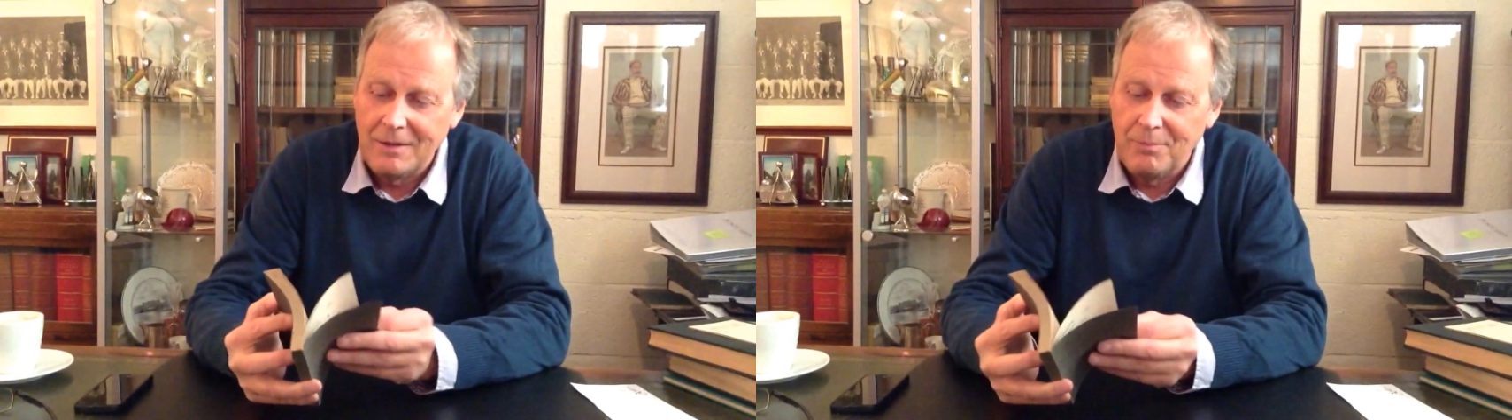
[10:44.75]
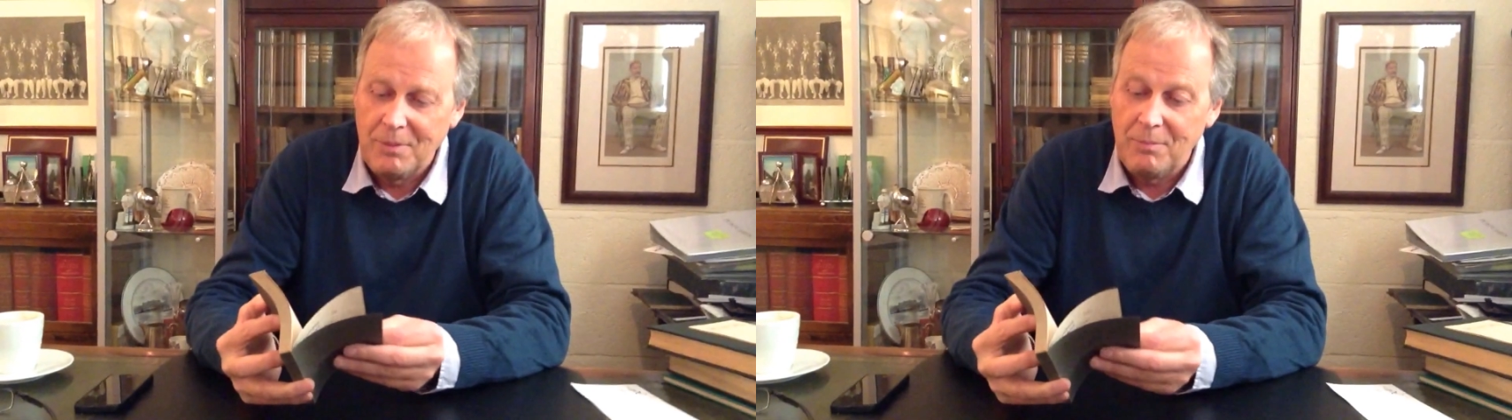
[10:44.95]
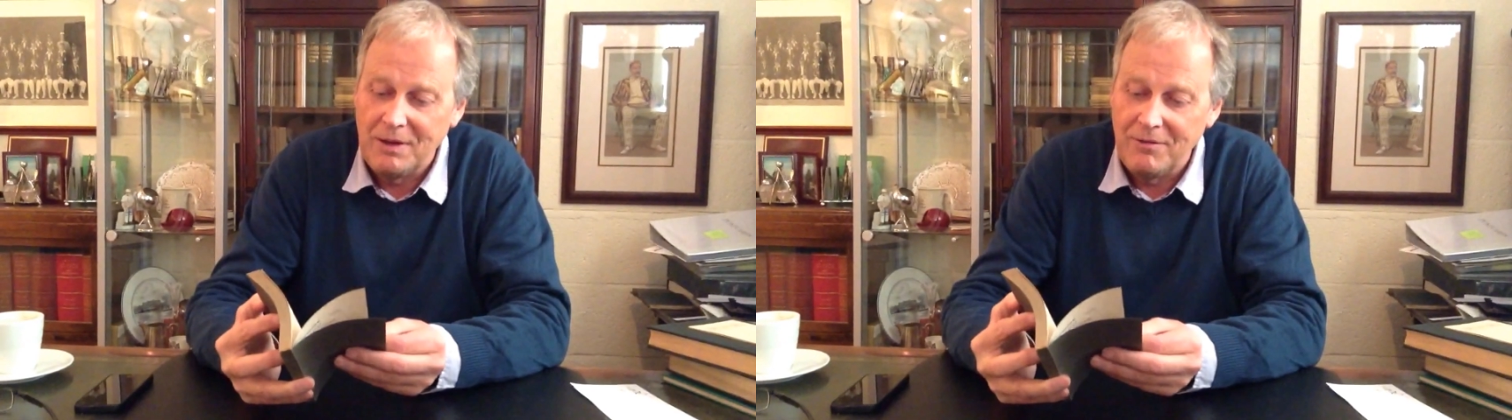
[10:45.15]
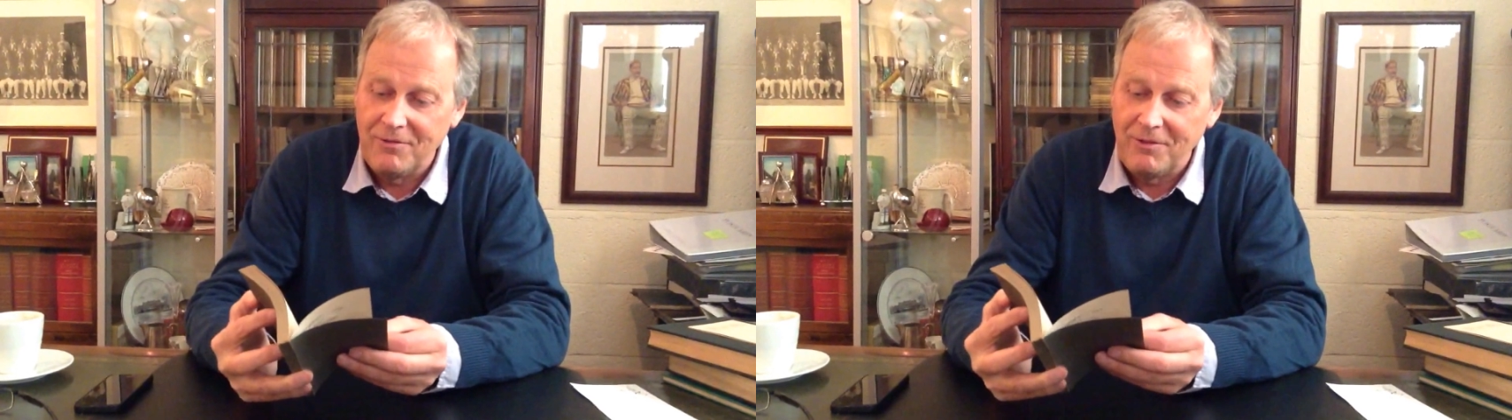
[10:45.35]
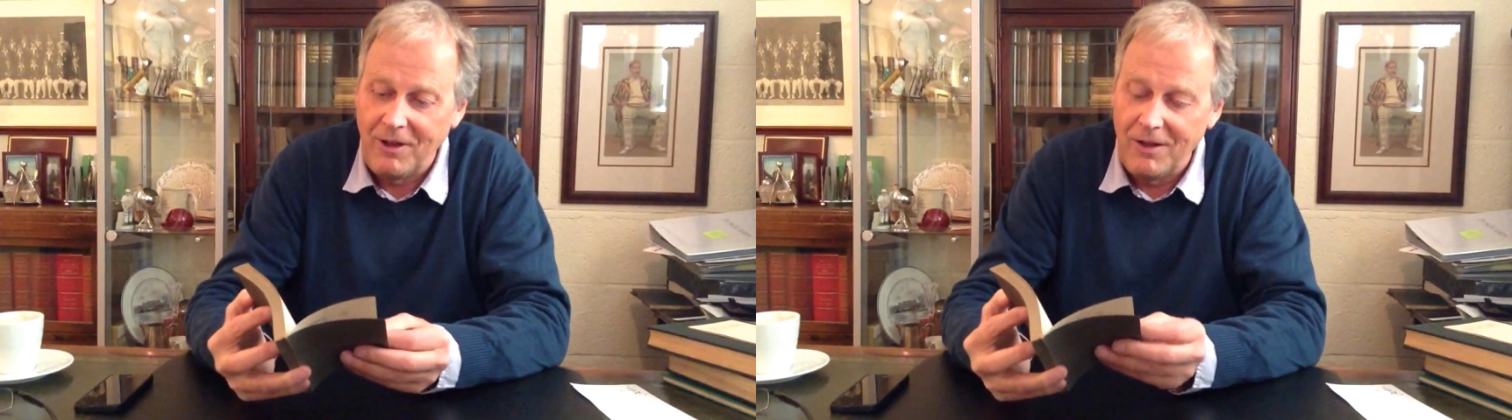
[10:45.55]

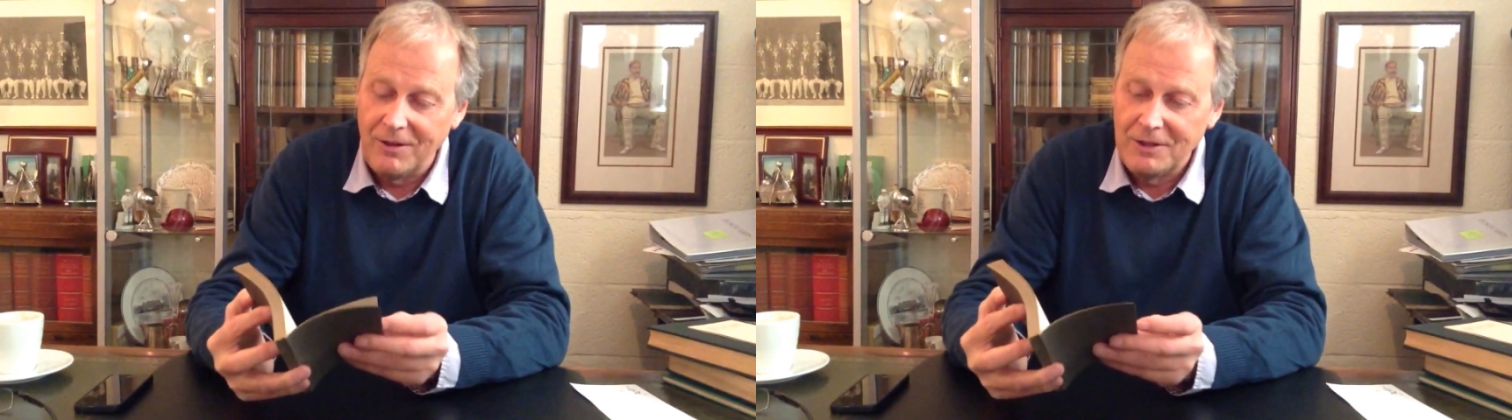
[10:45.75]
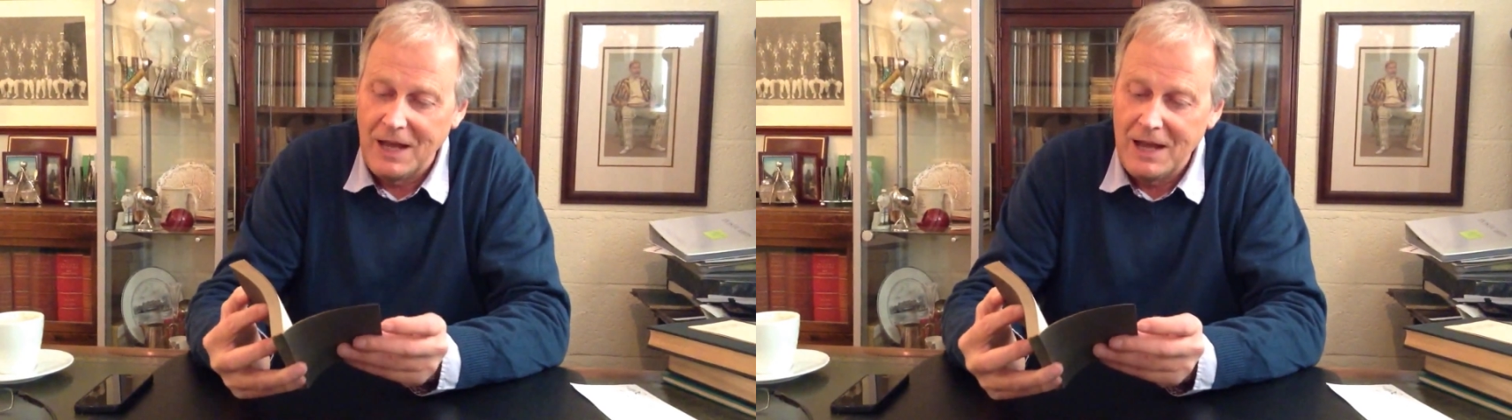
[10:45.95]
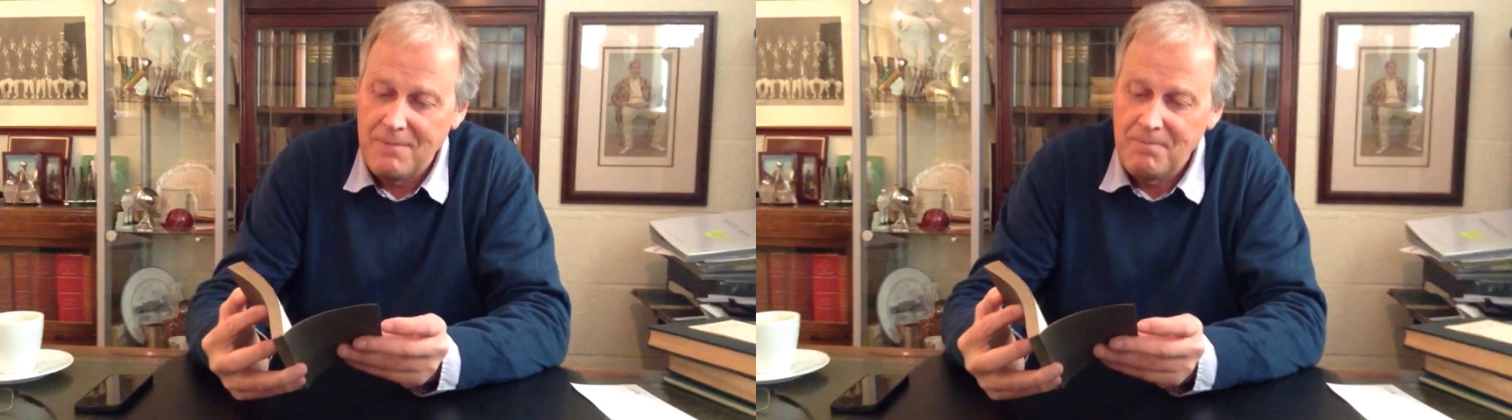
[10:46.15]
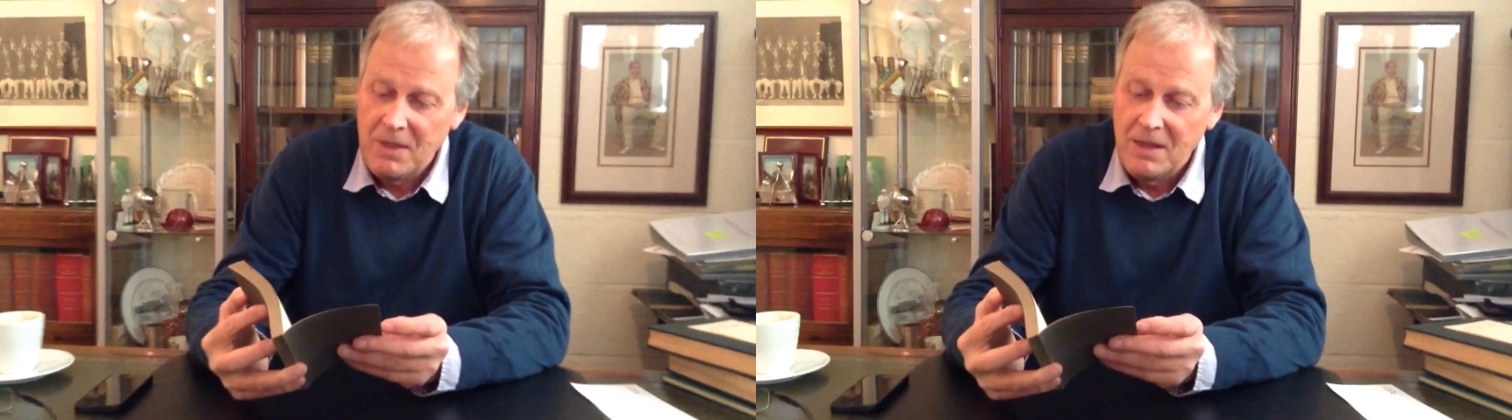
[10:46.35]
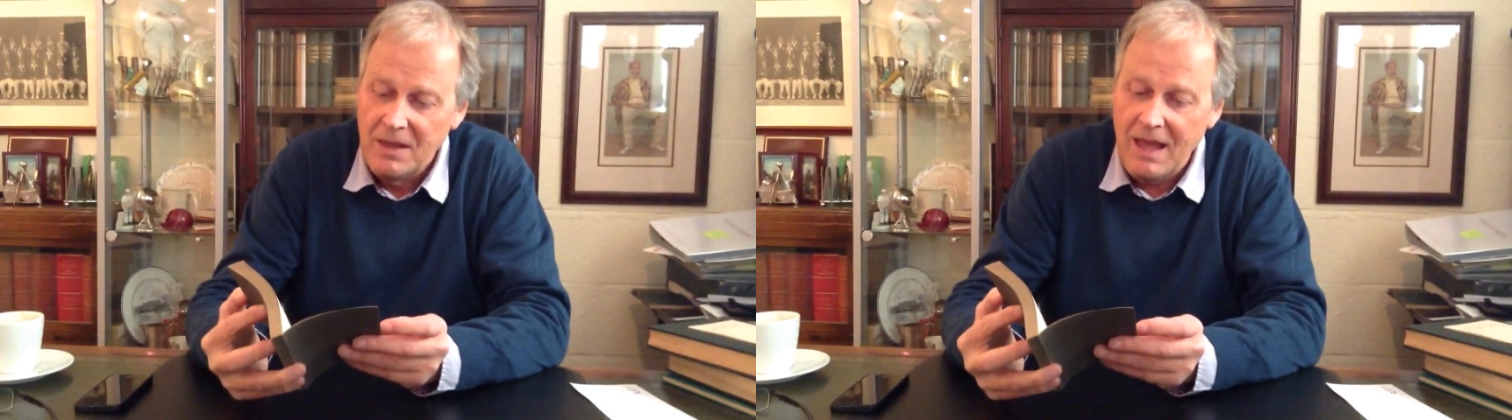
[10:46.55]
bibliophile name,
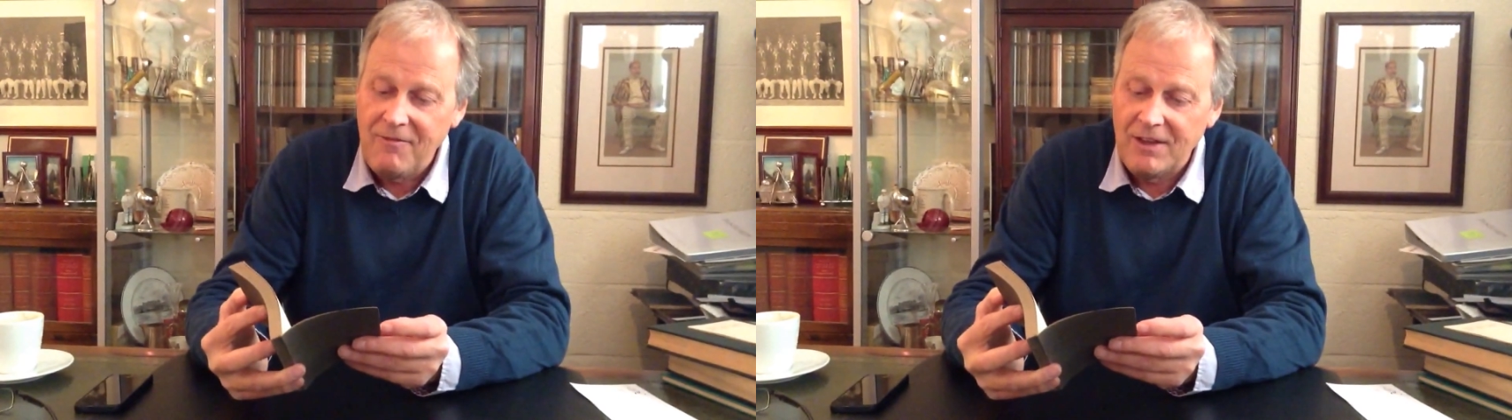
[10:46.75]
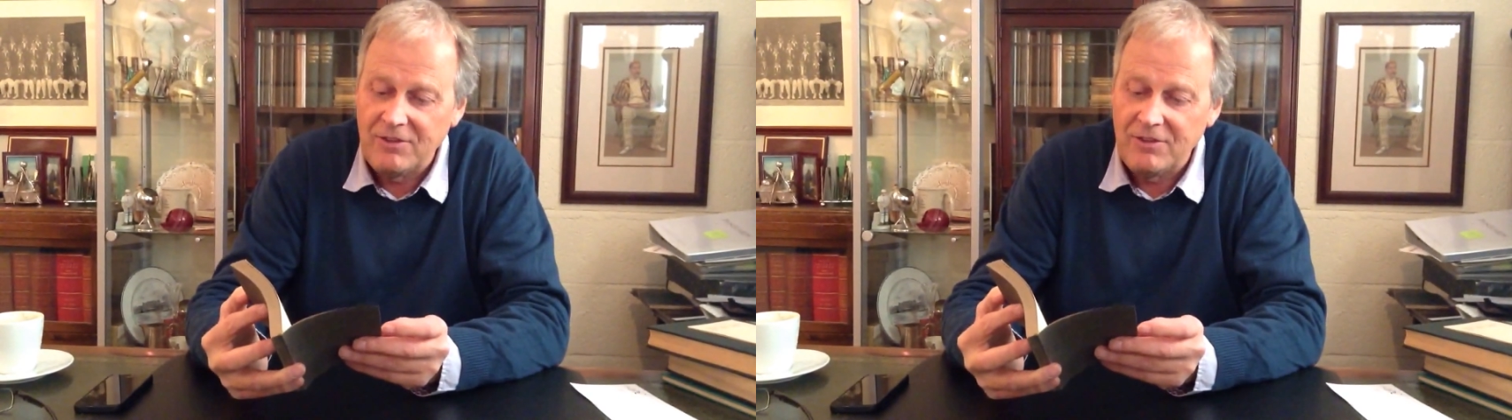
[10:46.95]
F.S.